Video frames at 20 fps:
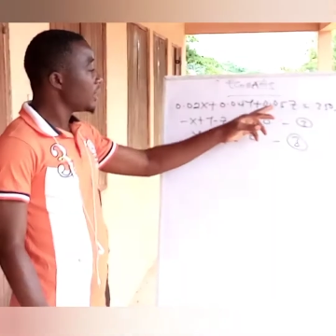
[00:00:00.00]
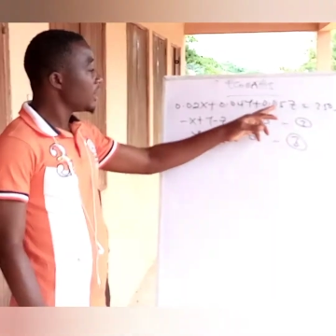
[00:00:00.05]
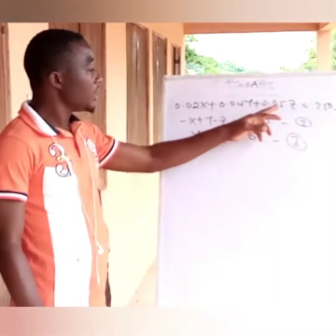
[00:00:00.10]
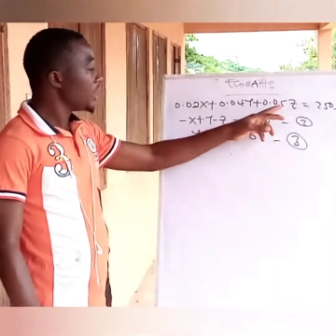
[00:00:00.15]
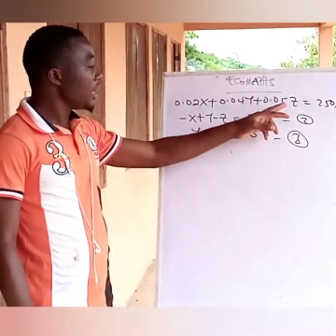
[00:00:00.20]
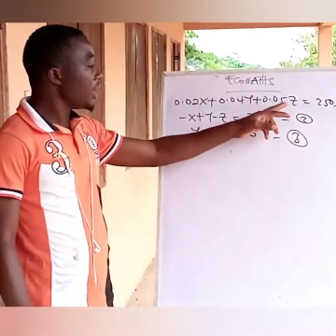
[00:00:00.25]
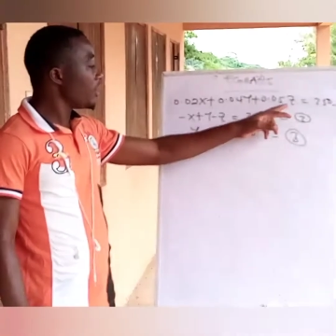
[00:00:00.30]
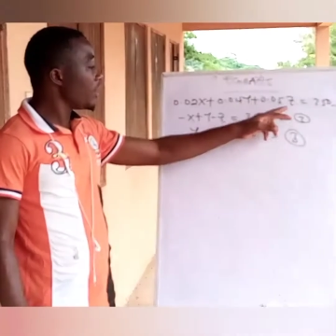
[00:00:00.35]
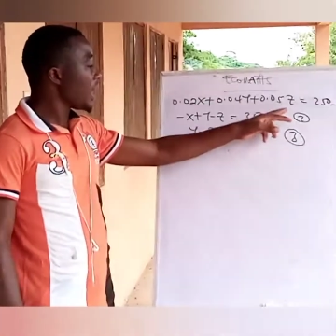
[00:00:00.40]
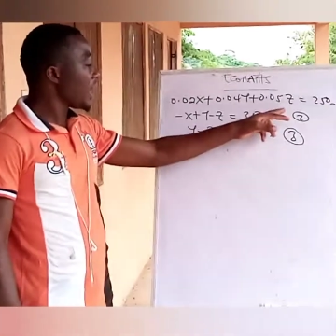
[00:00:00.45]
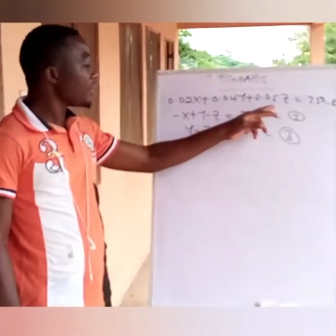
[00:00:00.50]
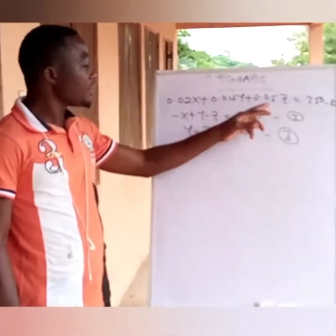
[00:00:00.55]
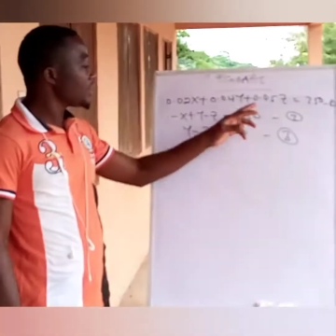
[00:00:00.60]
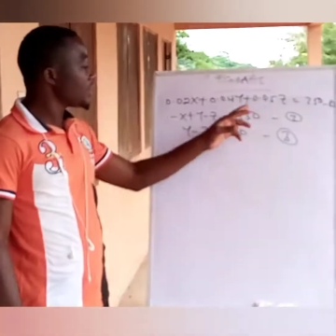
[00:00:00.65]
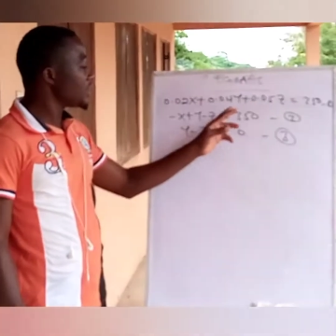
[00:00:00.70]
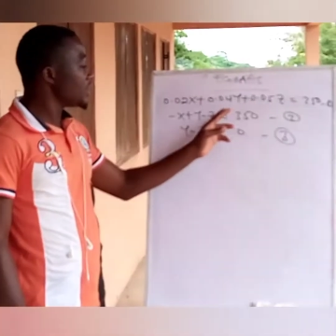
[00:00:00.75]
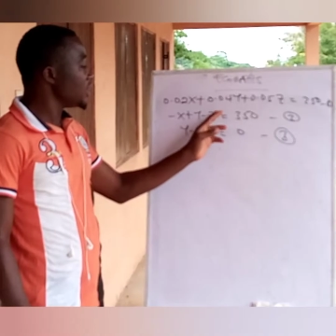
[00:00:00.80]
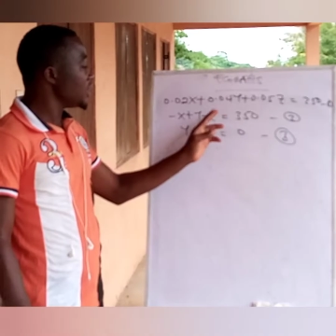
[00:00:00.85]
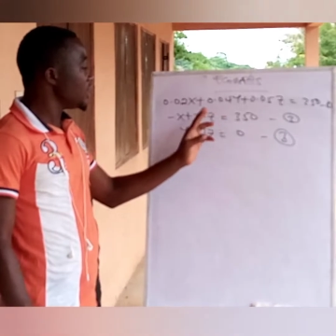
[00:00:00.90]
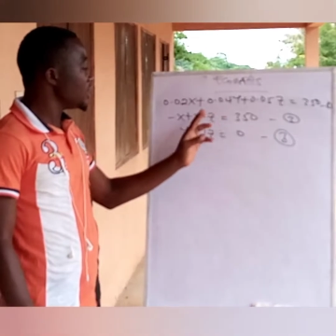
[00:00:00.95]
Then we have
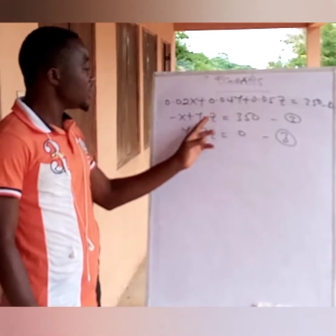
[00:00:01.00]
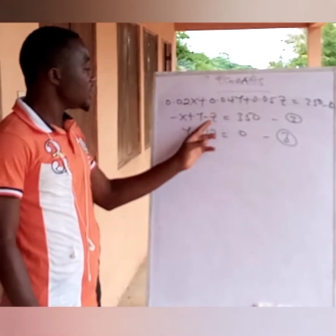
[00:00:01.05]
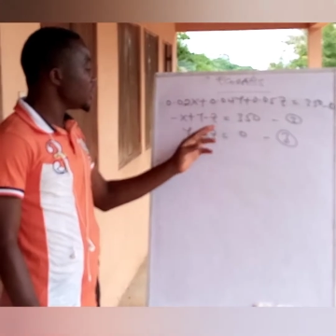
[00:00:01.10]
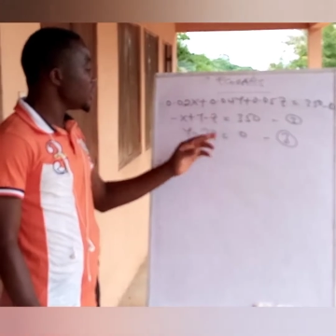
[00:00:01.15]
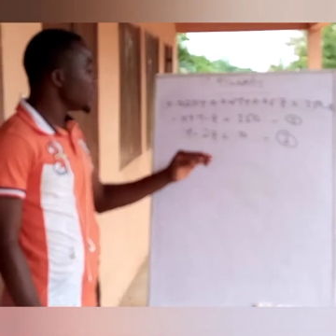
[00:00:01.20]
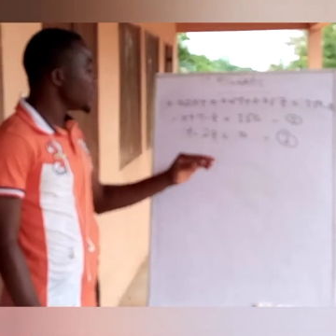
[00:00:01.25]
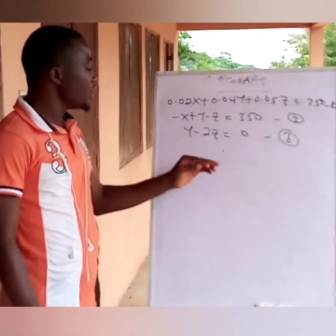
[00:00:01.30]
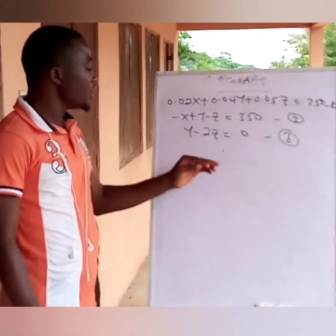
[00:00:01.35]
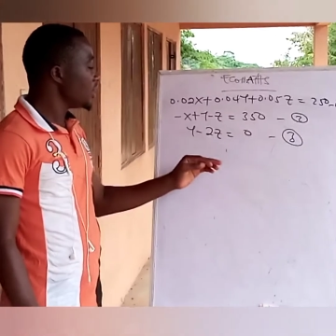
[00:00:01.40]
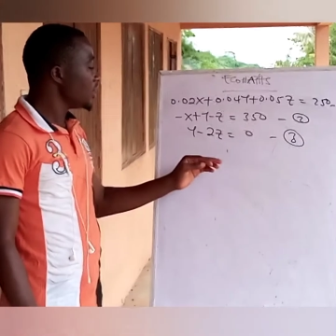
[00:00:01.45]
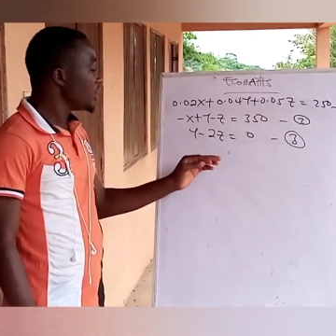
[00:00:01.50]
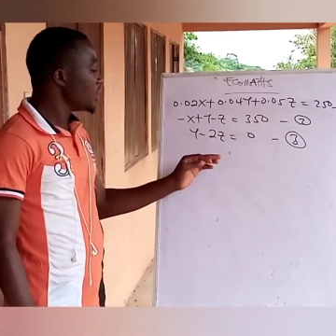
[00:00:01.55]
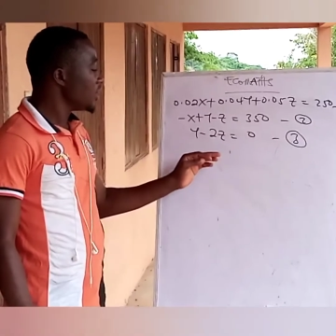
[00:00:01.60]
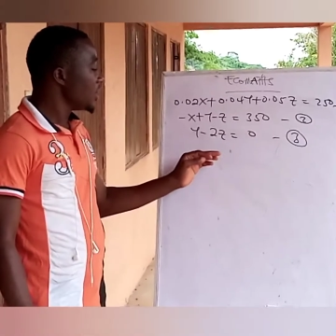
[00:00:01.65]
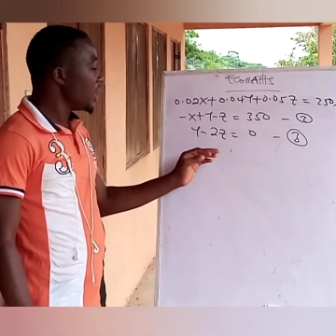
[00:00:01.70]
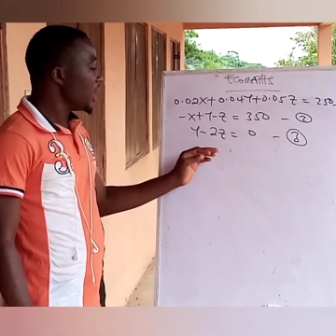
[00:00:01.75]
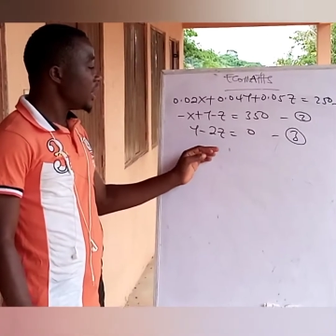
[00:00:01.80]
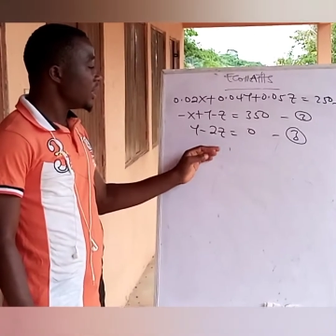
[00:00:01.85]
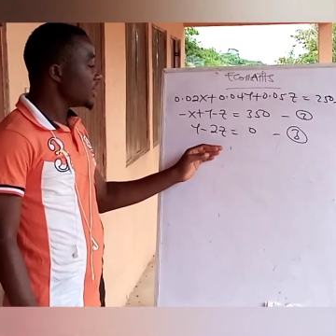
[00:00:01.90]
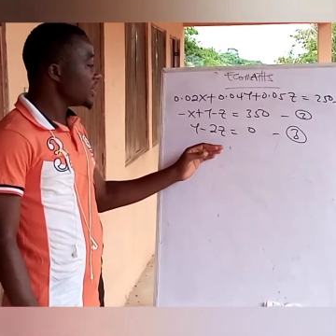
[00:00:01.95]
z,
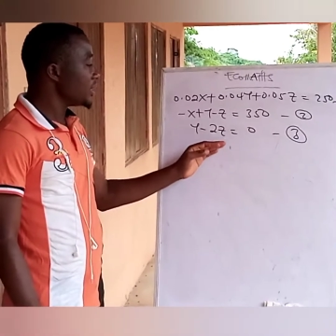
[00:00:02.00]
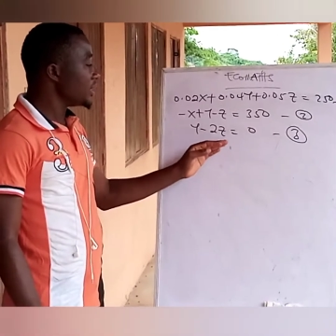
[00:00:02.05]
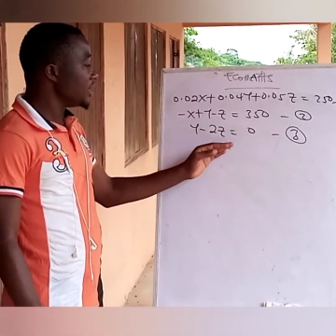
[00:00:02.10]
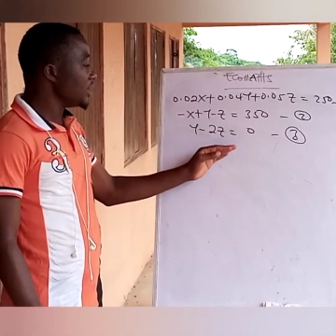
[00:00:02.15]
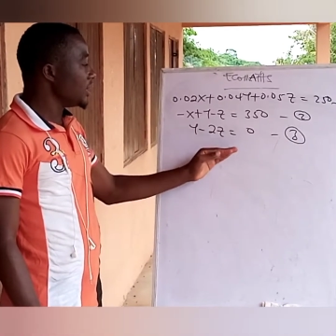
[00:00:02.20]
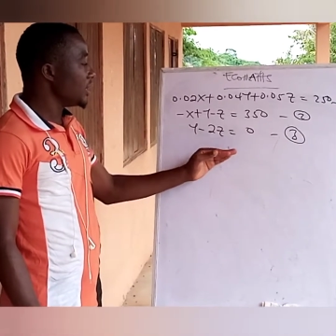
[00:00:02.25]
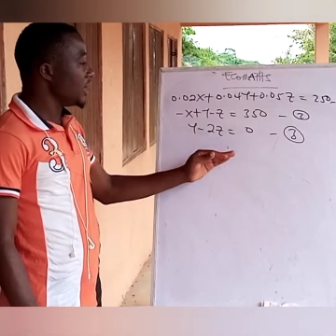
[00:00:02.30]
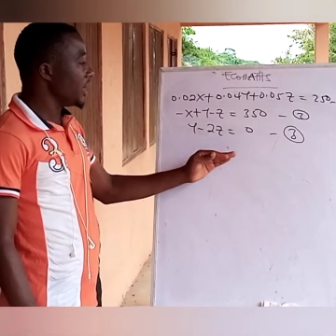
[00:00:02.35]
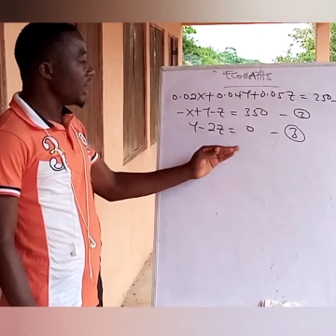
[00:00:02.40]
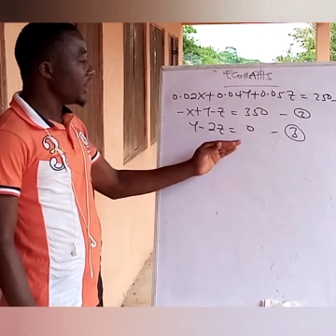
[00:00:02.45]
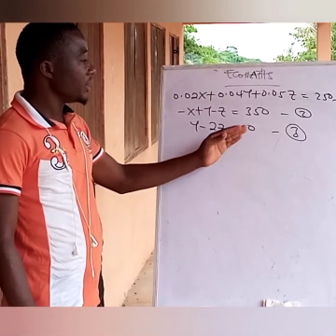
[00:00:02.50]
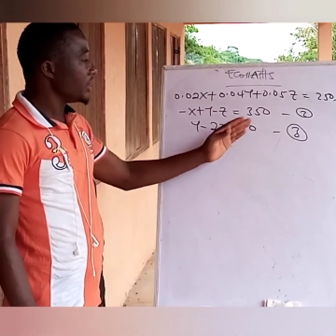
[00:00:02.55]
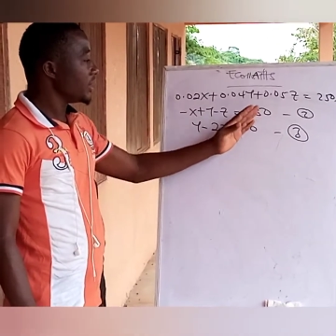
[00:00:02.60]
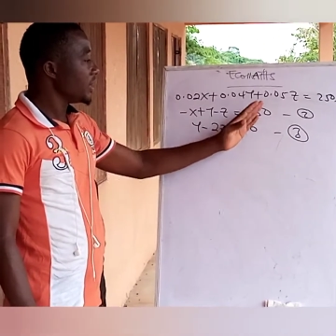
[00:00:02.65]
and z here.